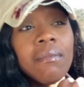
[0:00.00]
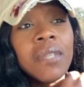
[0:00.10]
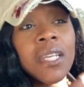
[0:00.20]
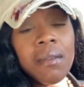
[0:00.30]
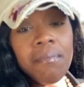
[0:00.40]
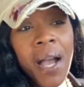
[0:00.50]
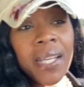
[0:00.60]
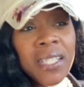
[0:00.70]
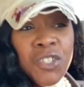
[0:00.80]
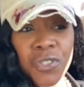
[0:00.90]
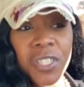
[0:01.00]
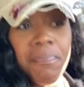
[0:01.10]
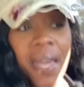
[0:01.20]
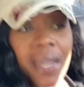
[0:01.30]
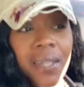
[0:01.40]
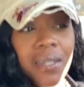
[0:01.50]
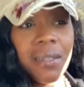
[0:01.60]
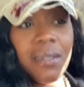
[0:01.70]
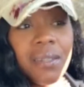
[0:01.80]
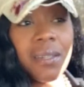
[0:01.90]
get my interest back?
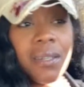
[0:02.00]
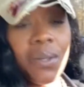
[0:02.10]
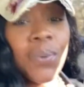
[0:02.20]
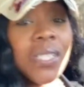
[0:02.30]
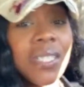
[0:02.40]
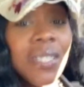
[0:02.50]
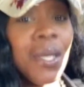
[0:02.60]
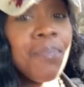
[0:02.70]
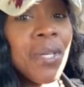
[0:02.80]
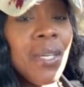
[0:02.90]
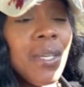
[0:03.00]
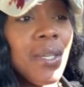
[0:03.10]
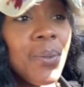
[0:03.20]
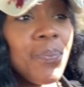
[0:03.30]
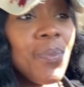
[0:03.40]
What does that mean?